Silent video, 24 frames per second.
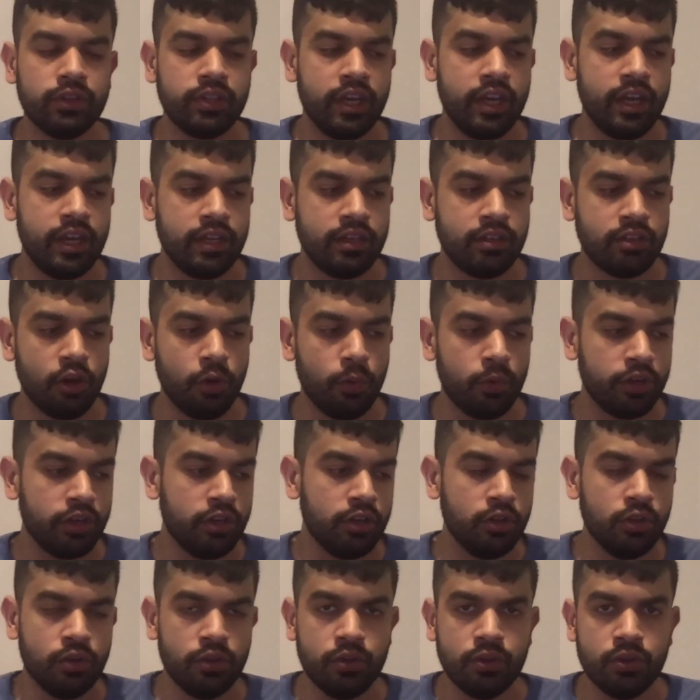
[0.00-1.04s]
They don't want to
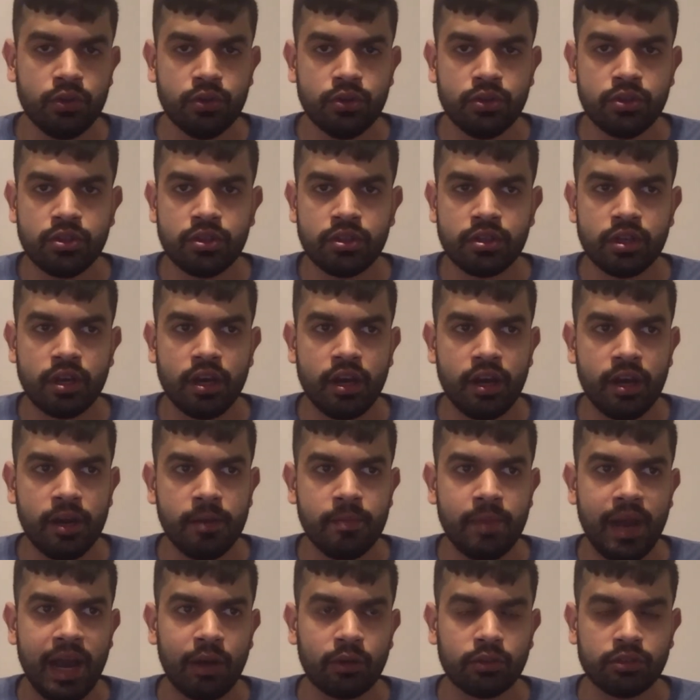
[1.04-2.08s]
lose
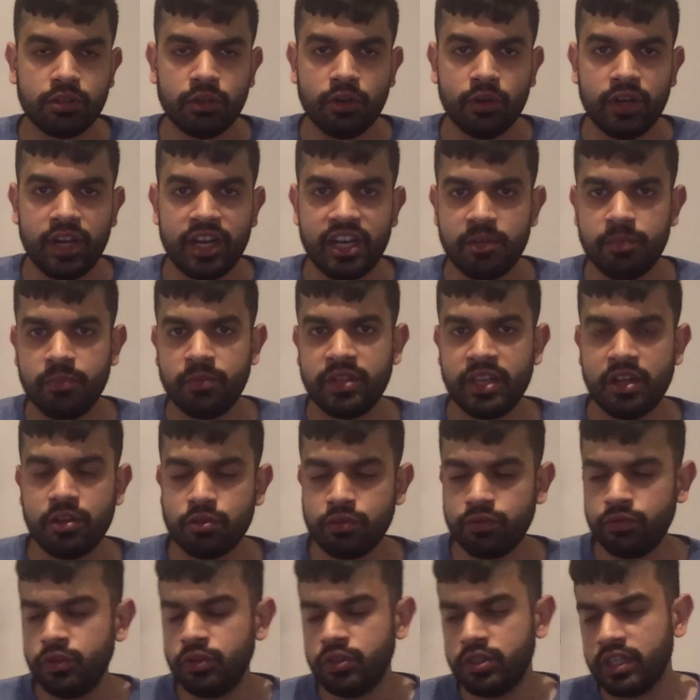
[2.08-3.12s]
um, out on any
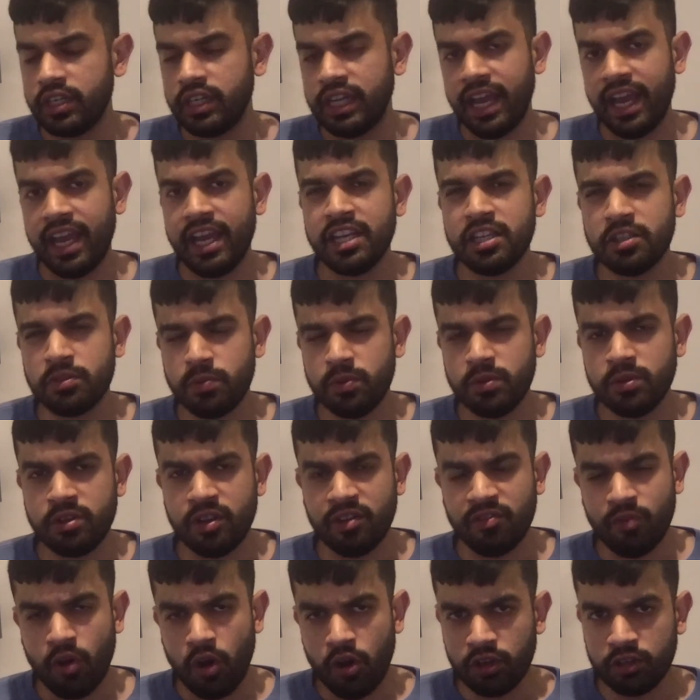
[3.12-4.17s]
potential future gains, which
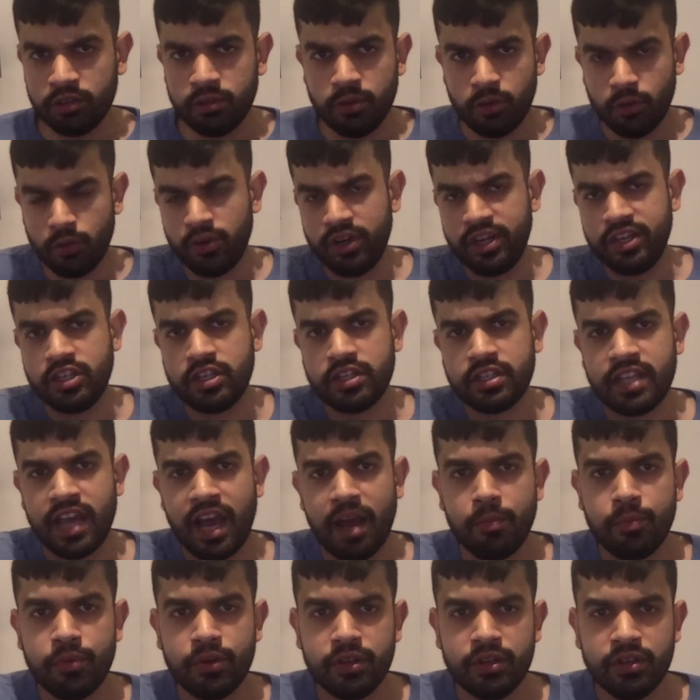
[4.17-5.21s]
have arguably already just
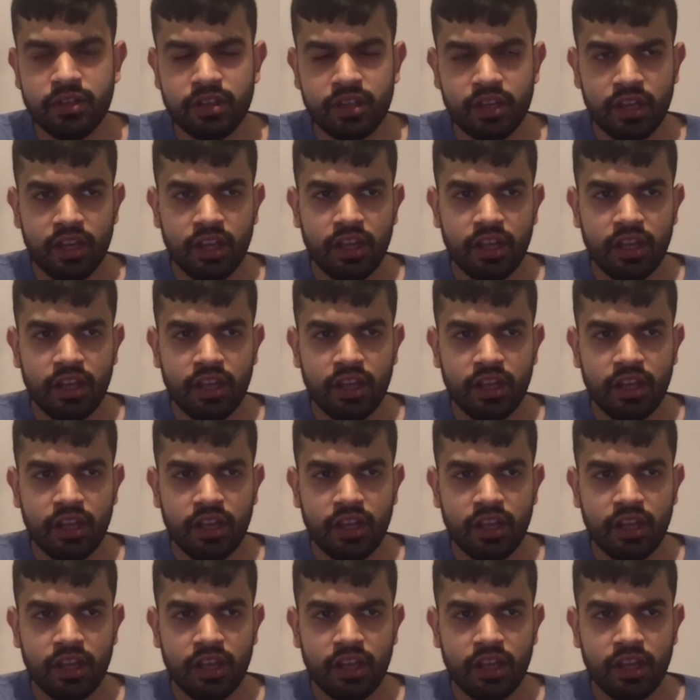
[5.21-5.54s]
happened.